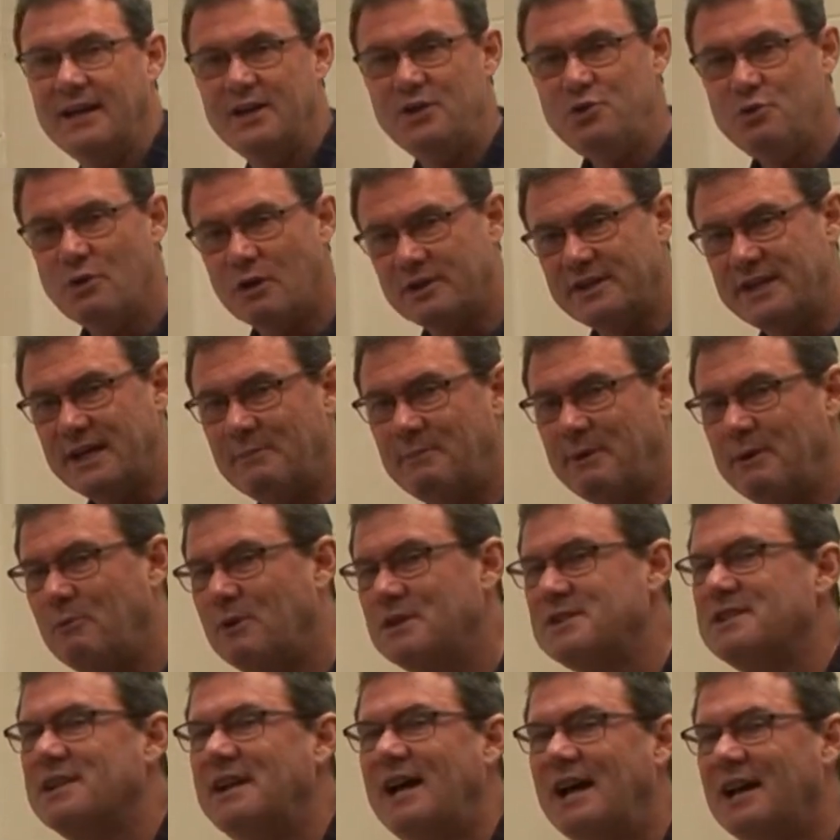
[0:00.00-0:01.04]
You all tell me,
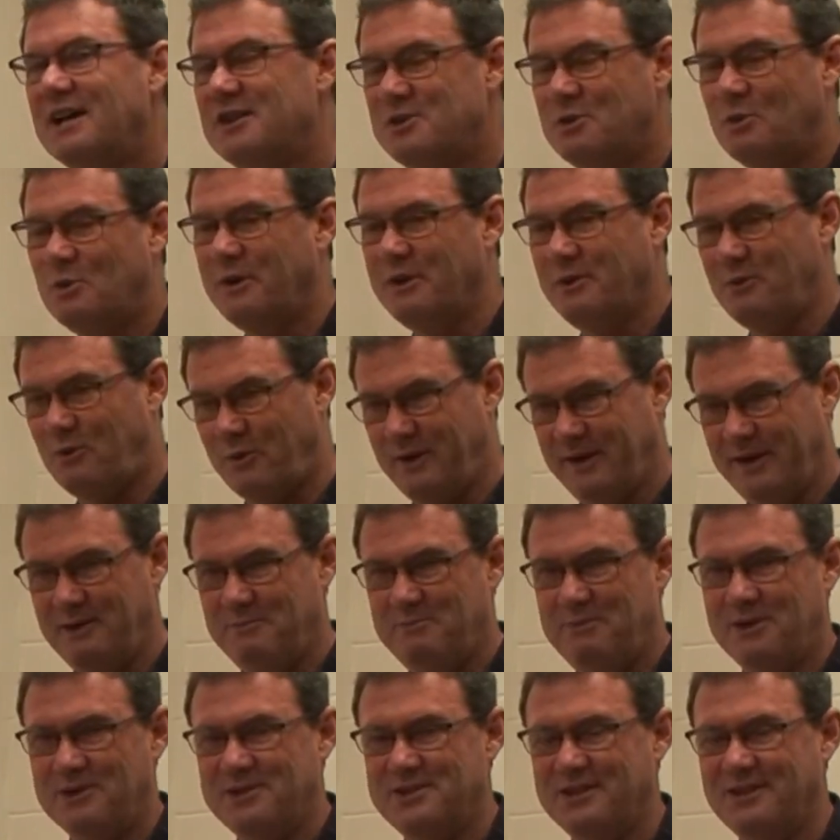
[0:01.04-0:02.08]
what's an auditorily oriented
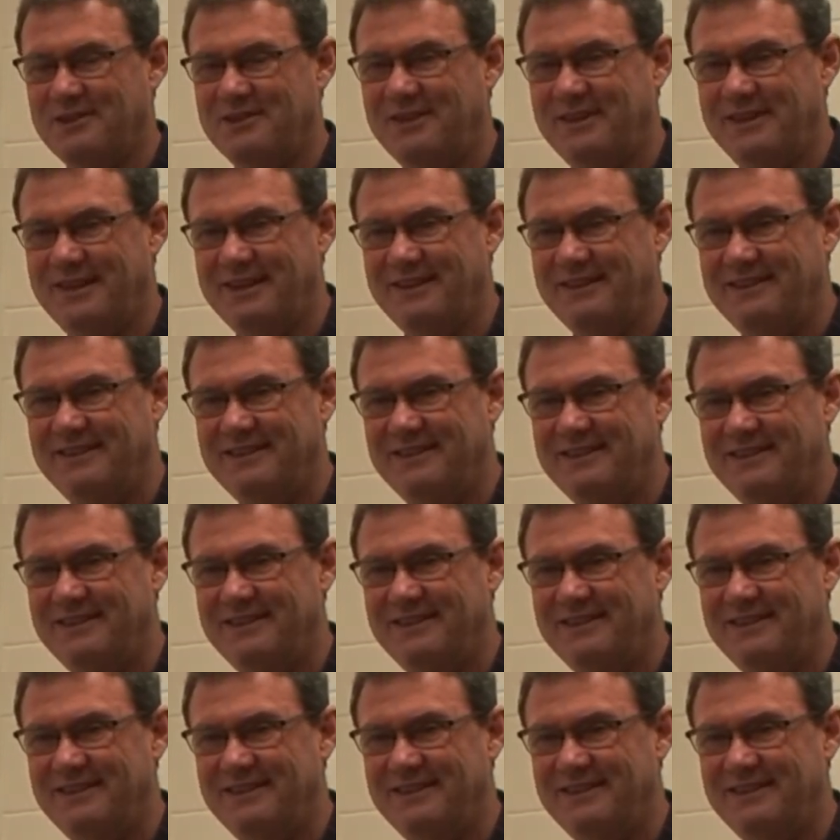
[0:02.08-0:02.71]
person going to do?